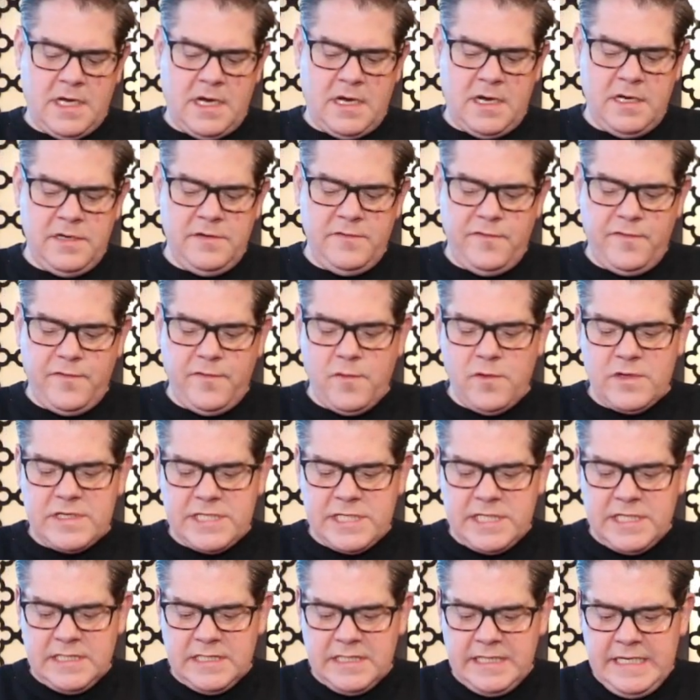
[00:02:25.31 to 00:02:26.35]

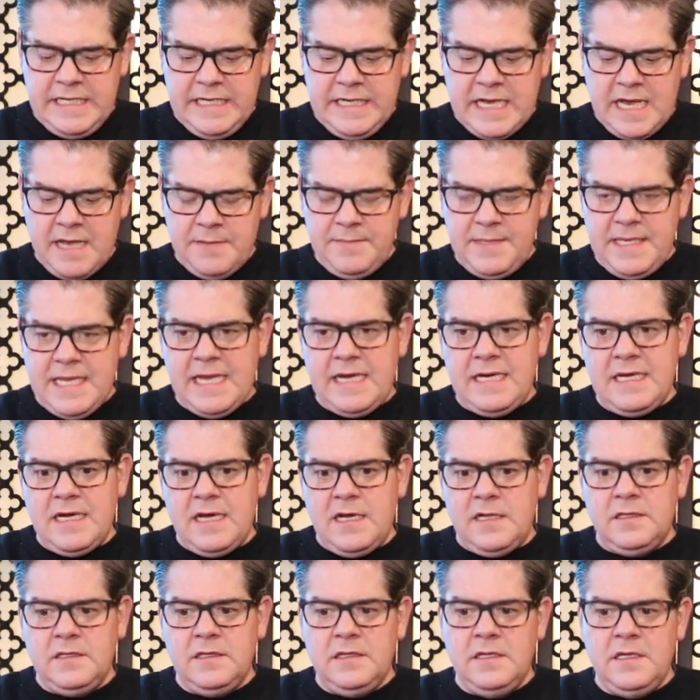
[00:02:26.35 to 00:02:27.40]
Unfortunately, I'm getting
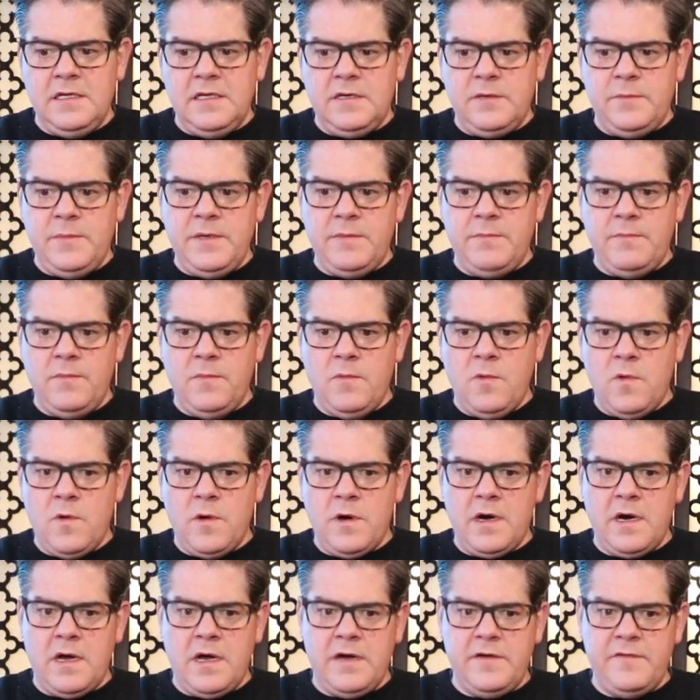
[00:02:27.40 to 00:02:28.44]
a little bit
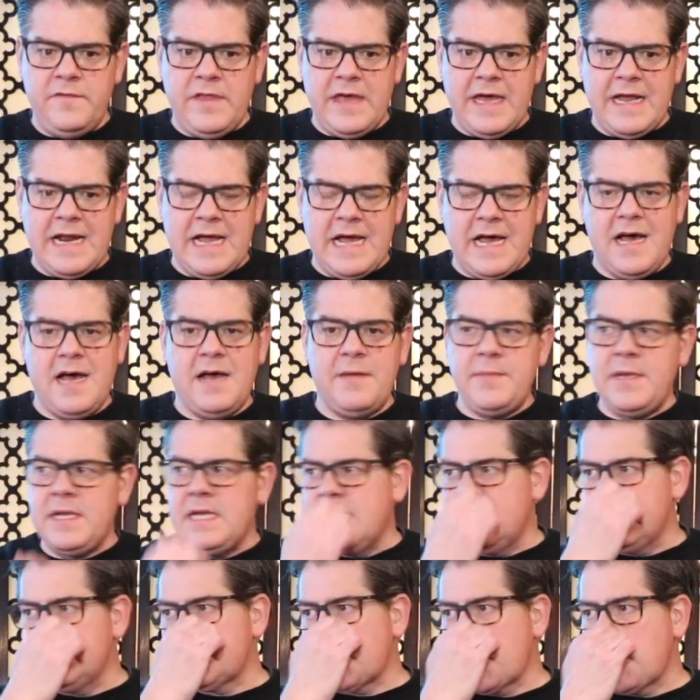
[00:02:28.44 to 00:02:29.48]
more of that
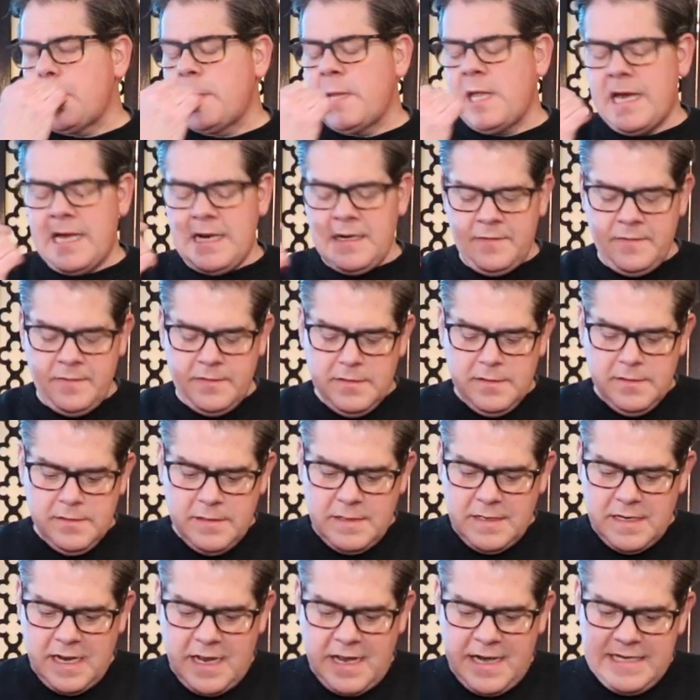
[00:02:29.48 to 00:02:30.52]
hoppiness that
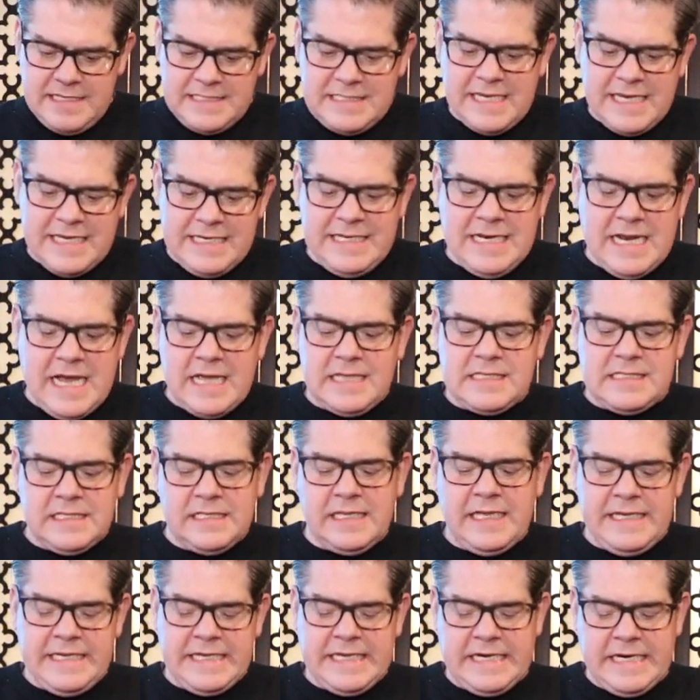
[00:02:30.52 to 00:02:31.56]
I tend not to
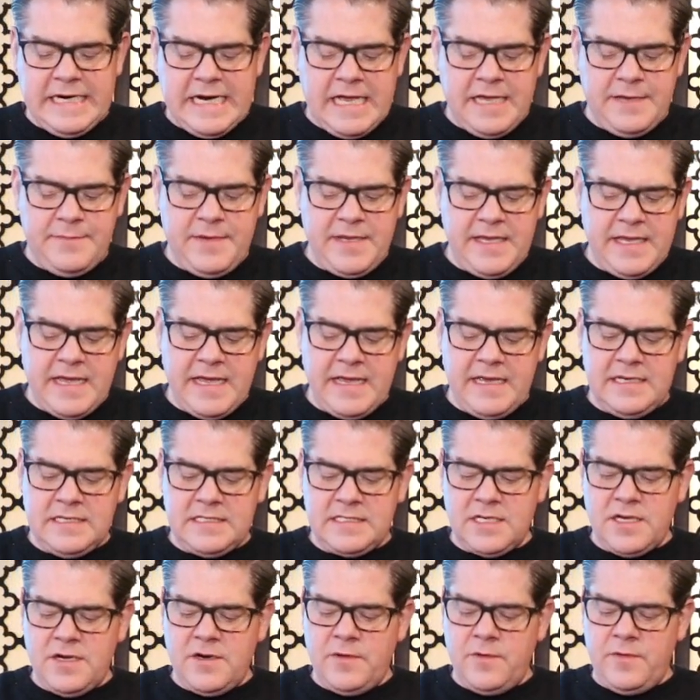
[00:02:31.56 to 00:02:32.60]
like in an IPA.
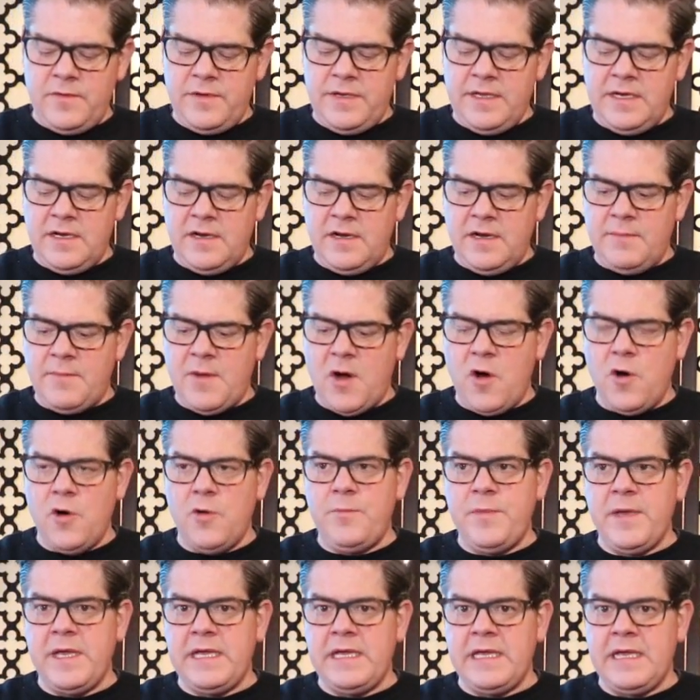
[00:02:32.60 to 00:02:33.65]
So, you know, I'm
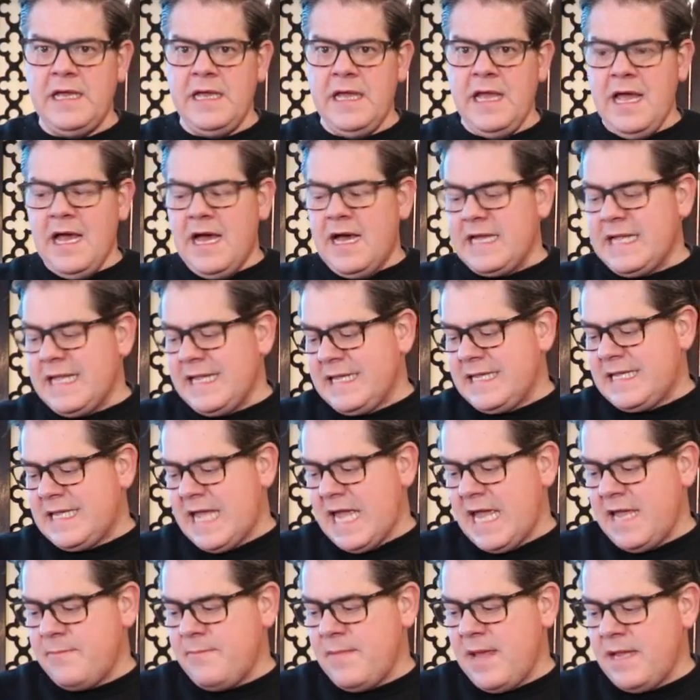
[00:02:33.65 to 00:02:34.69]
hoping, again,
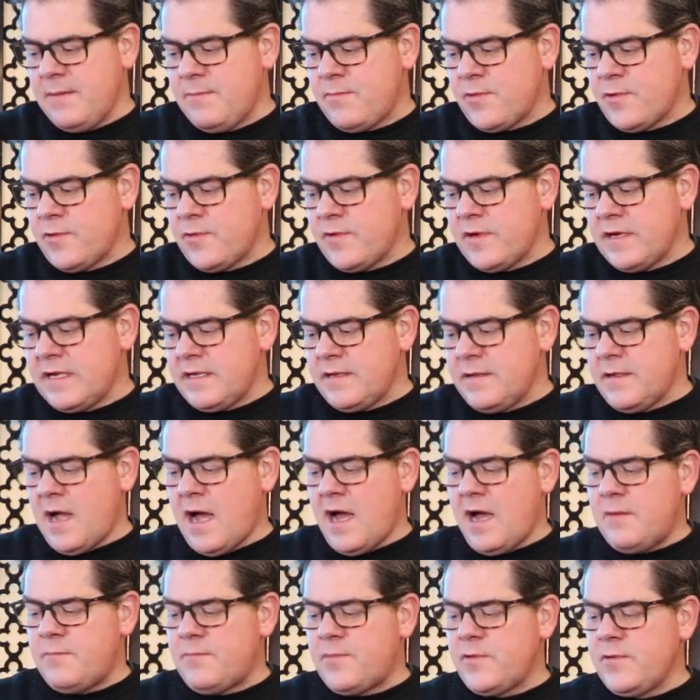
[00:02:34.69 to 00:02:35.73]
Cape May Brewing,
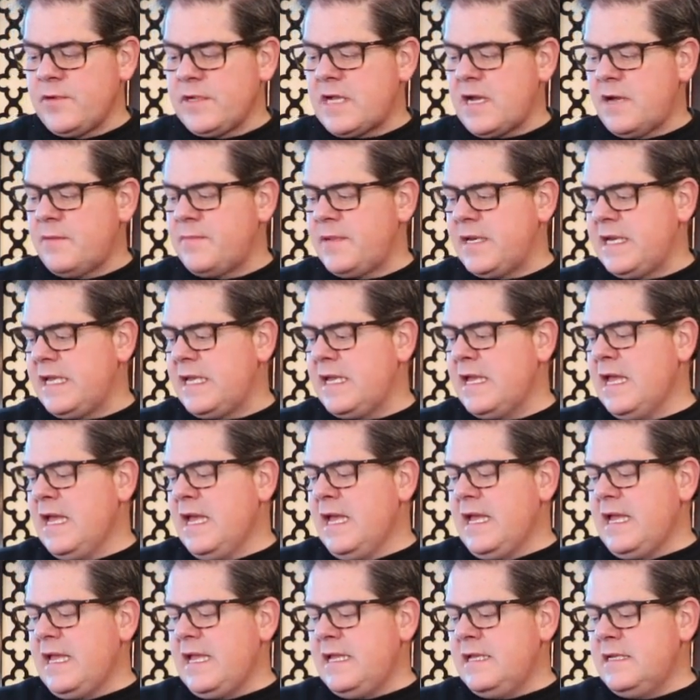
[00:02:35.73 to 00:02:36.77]
Brewing Company
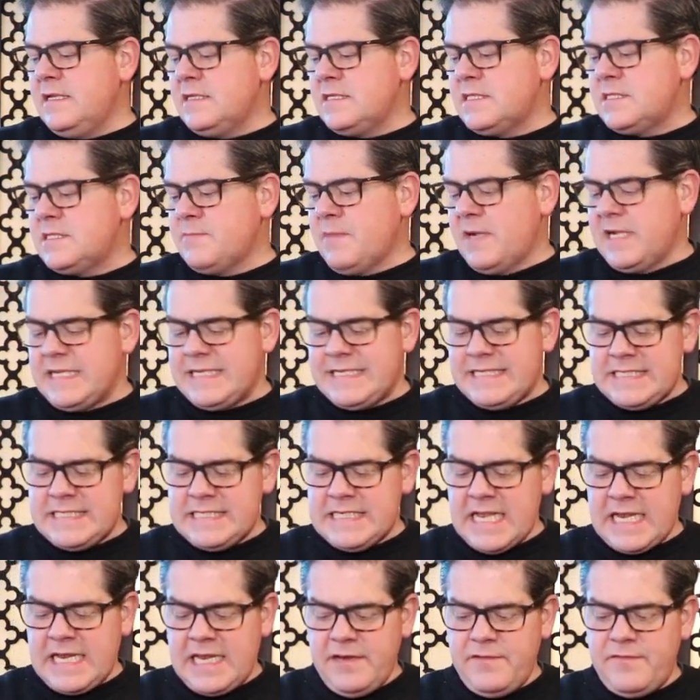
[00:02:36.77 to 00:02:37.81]
is my
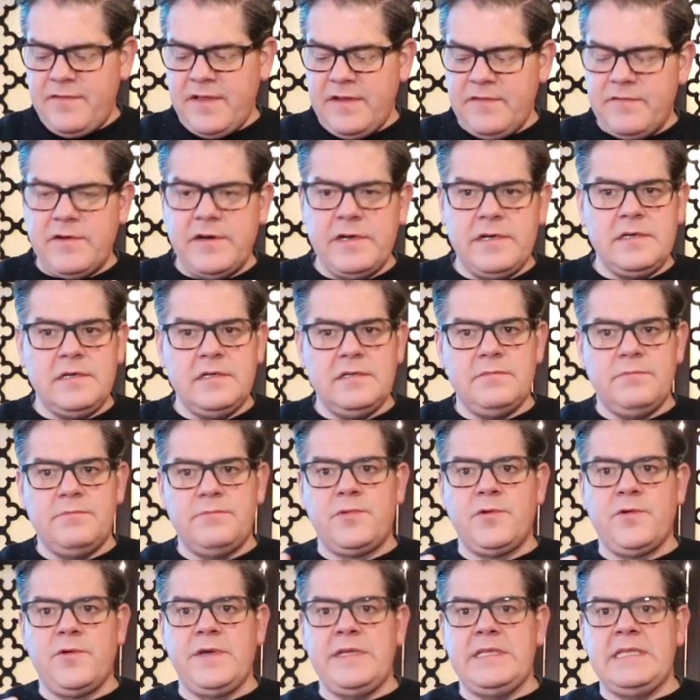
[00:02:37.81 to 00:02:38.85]
second favorite
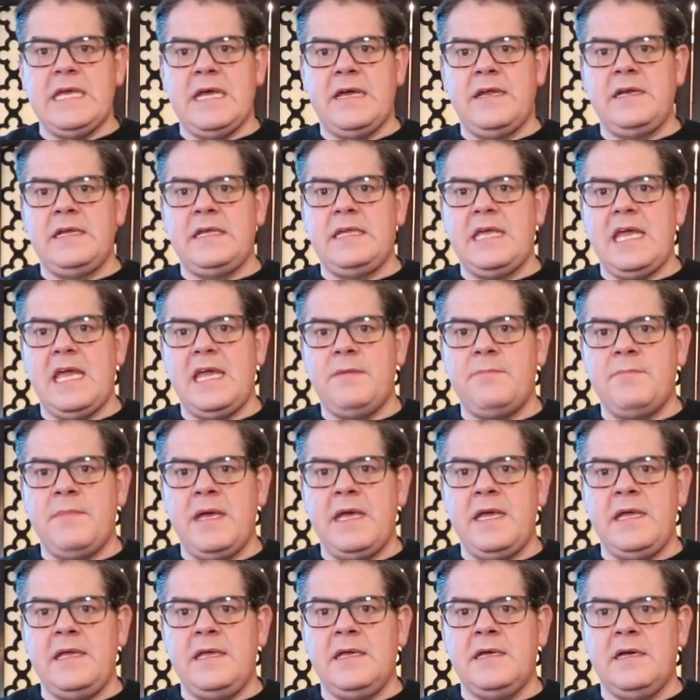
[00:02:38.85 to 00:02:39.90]
brewery down in Cape
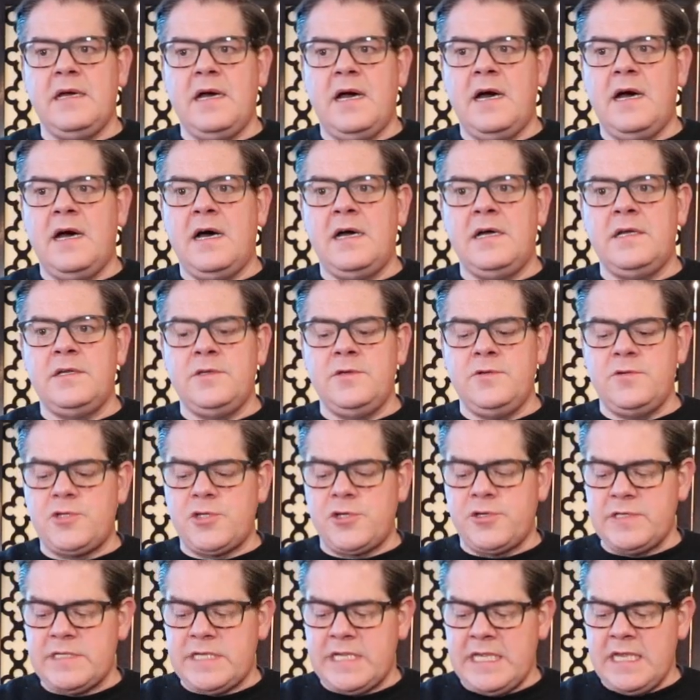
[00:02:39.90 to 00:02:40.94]
May, New
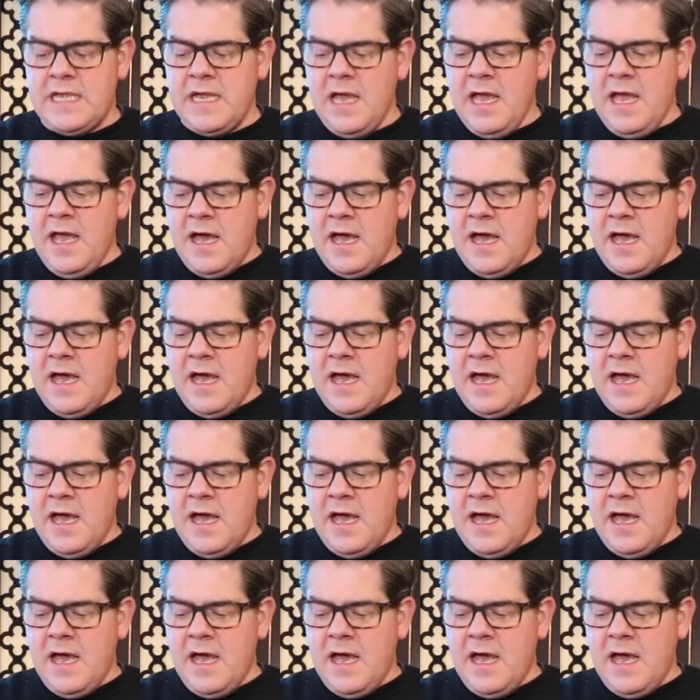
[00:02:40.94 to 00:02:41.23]
Jersey.